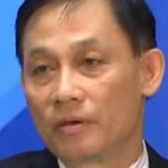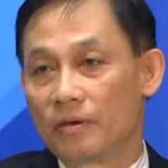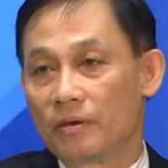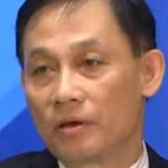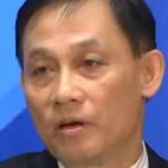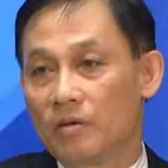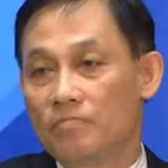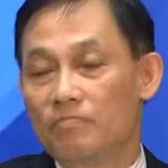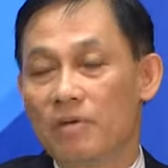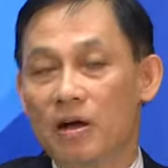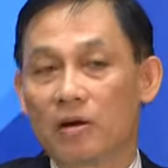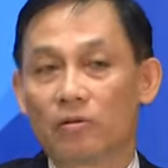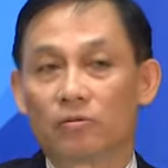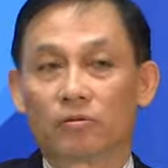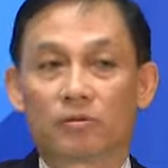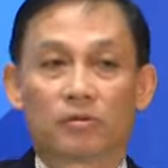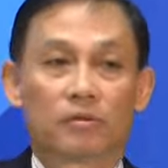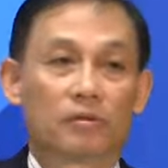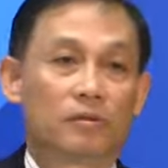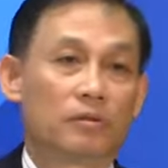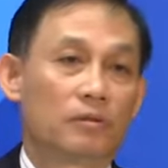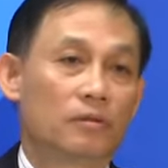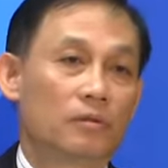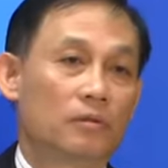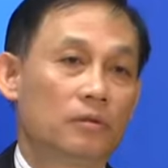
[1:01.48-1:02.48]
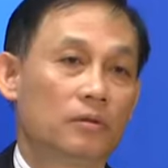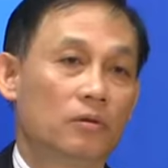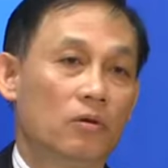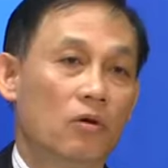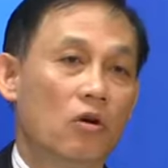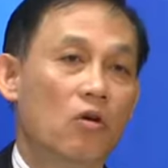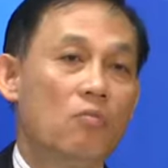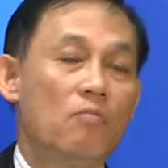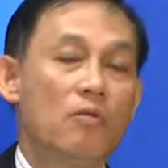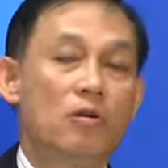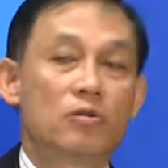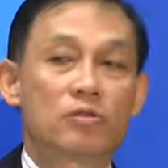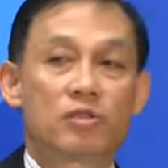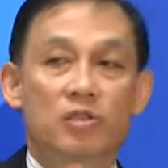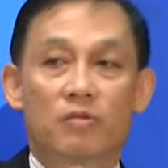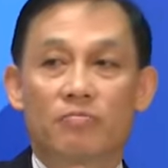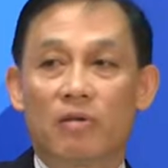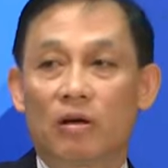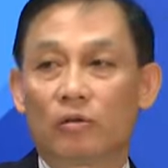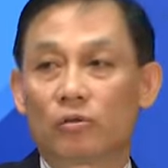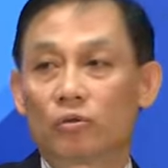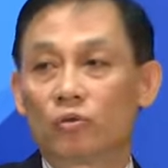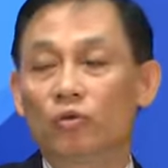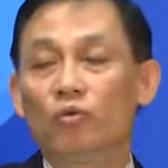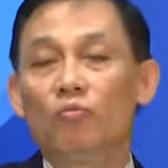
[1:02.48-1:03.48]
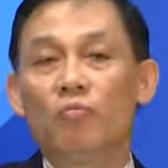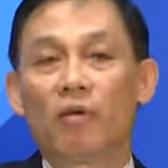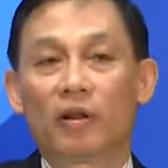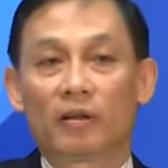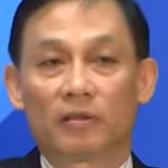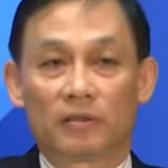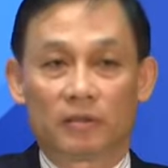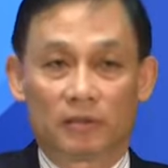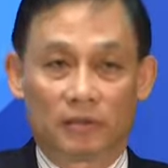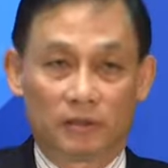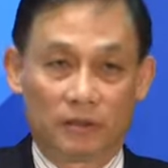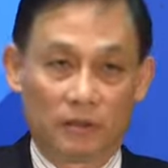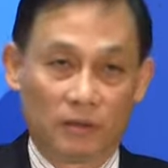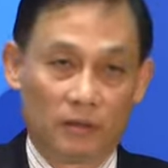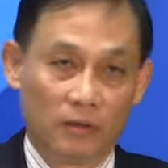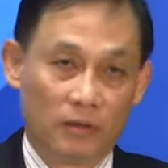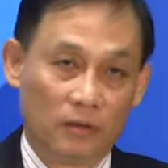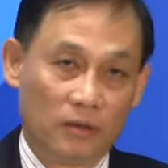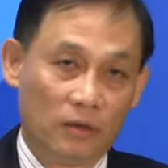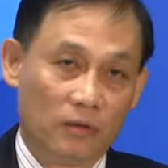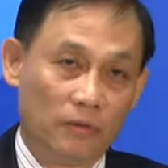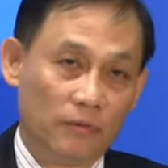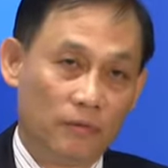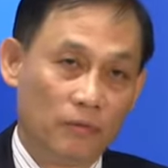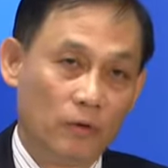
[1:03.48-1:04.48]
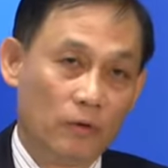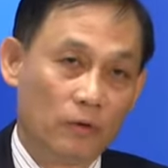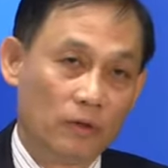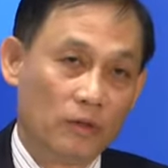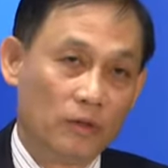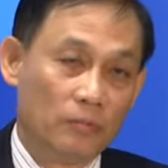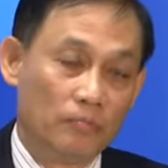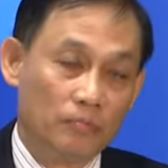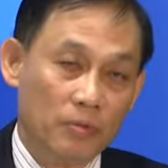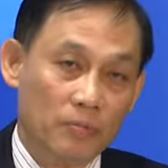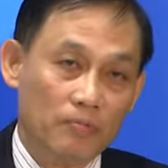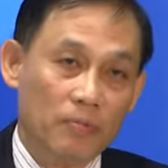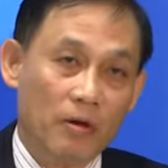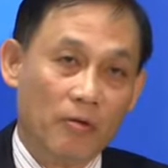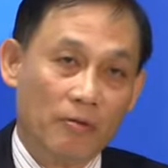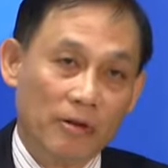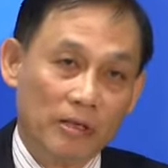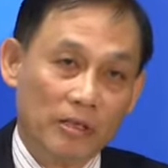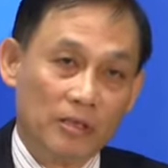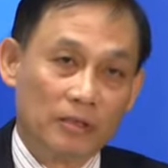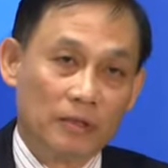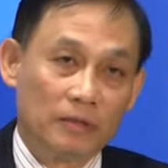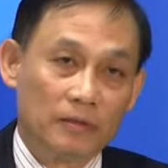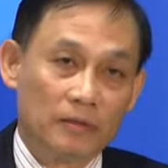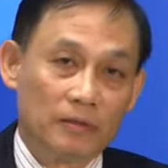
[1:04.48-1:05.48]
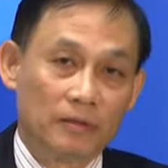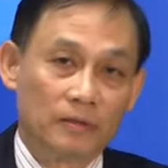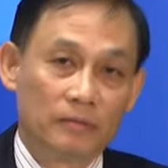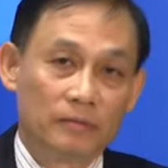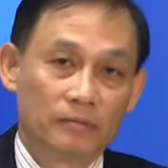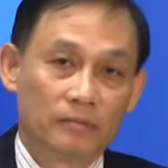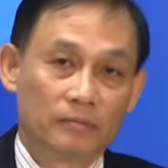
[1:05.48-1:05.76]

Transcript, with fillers: about almost about two months for the preparations.